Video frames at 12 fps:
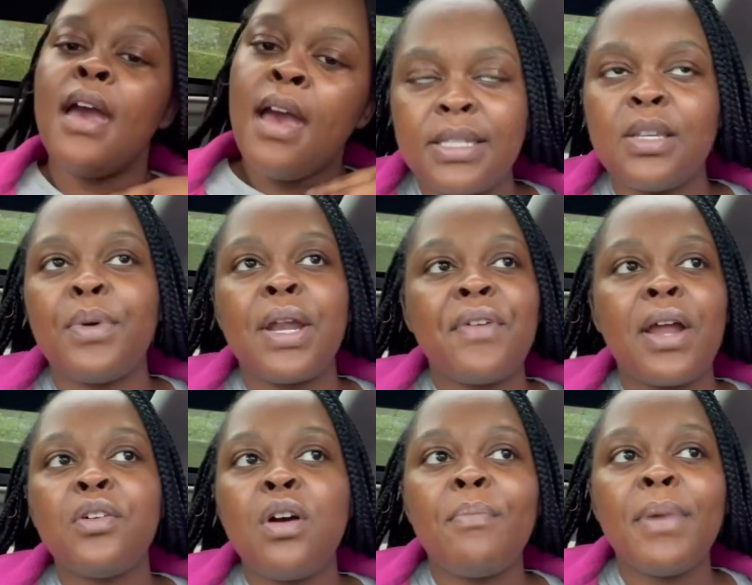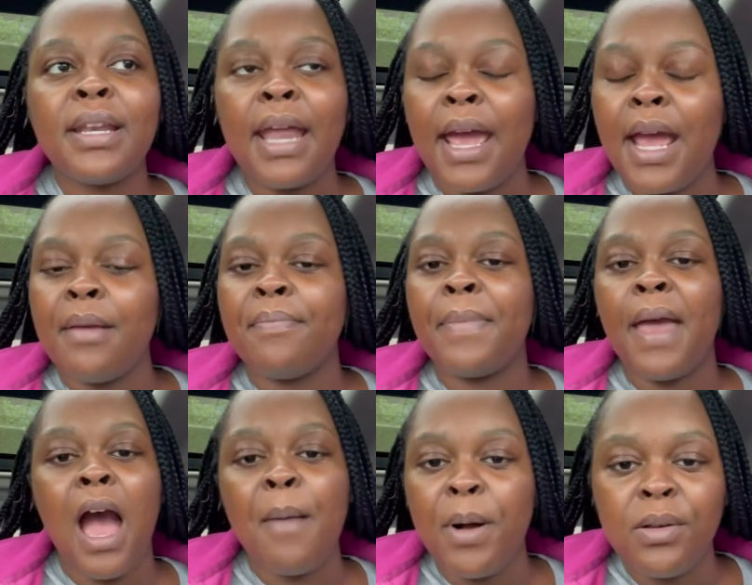So whatever I do on Monday,
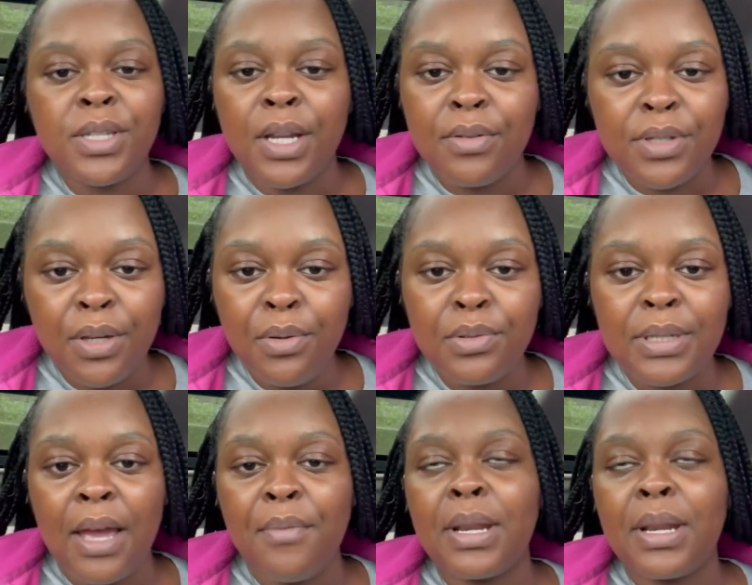I'll post it on Tuesday.